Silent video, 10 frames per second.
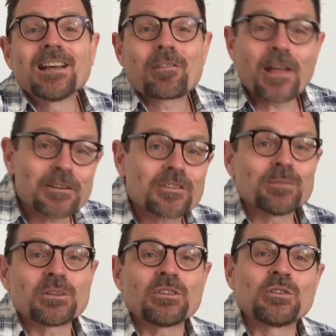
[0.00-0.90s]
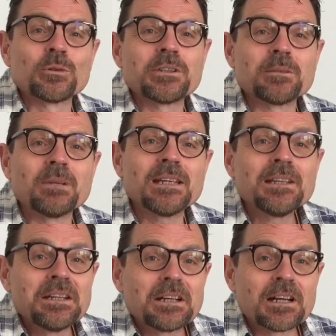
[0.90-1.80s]
Thanks so much for joining me.
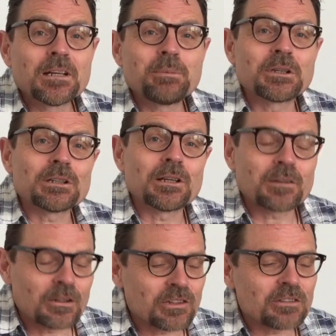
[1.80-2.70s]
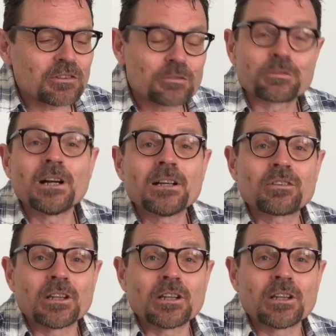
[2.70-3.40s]
I hope you got a lot of those answers right,